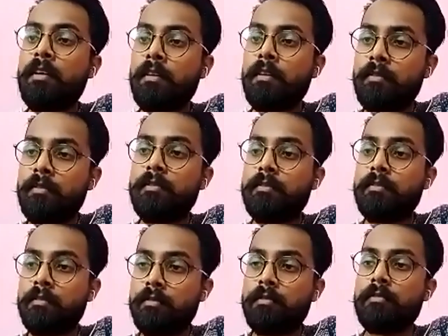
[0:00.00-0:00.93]
Wherever
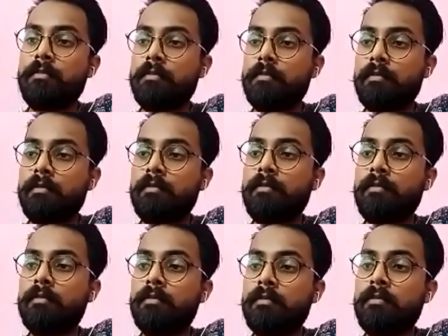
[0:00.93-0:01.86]
you work, you
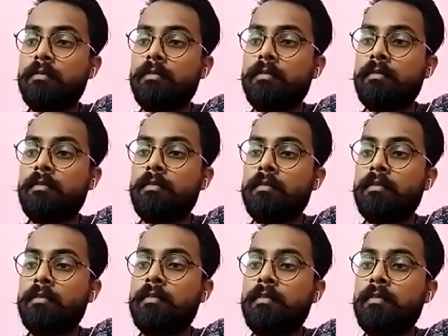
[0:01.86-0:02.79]
have
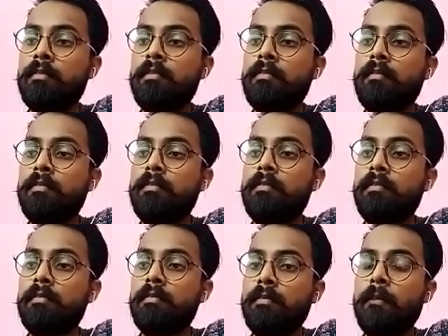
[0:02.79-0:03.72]
these
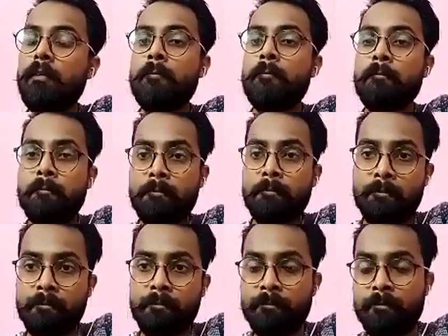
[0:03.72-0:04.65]
photography
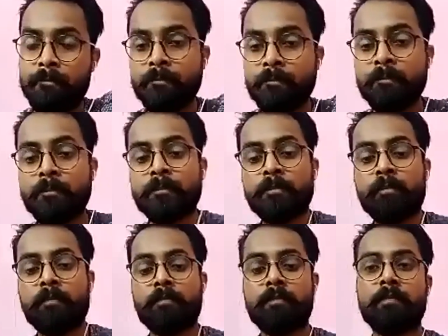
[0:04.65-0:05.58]
equipment vendors.
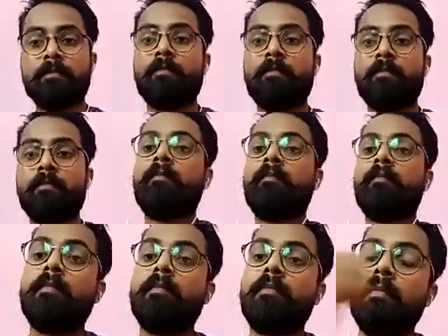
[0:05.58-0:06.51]
Only thing
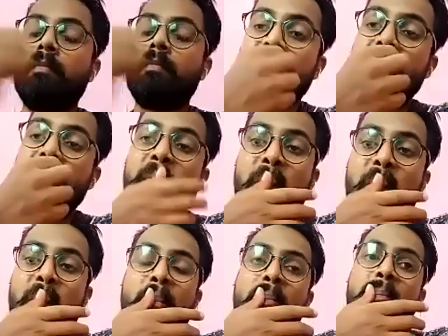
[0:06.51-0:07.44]
is you need to just
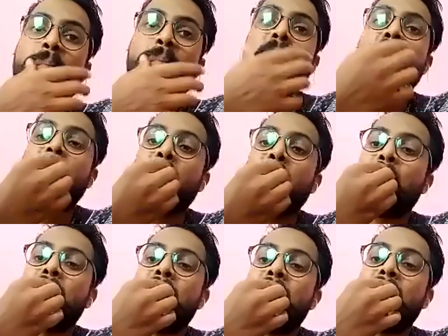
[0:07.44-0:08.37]
go register
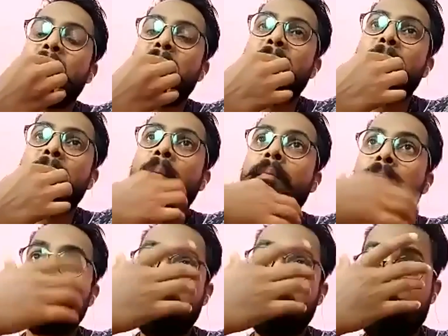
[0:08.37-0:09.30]
yourself, and
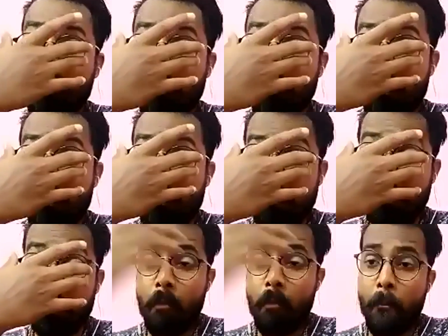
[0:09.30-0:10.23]
they
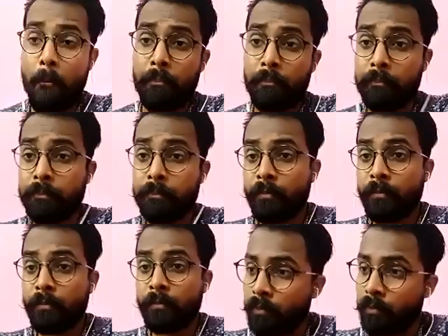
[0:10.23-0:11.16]
verify your
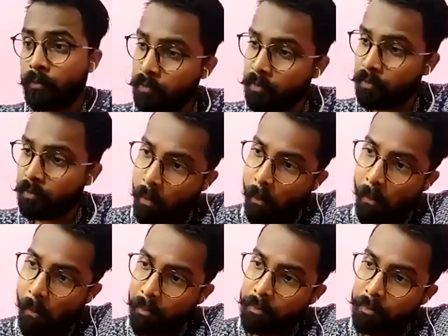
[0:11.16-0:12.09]

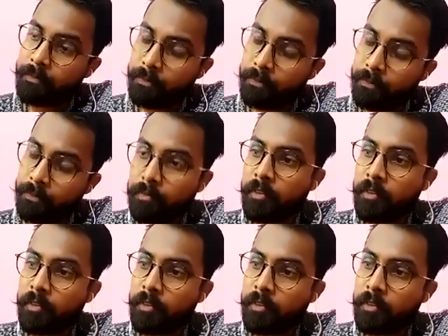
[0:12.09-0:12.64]
documentation, and they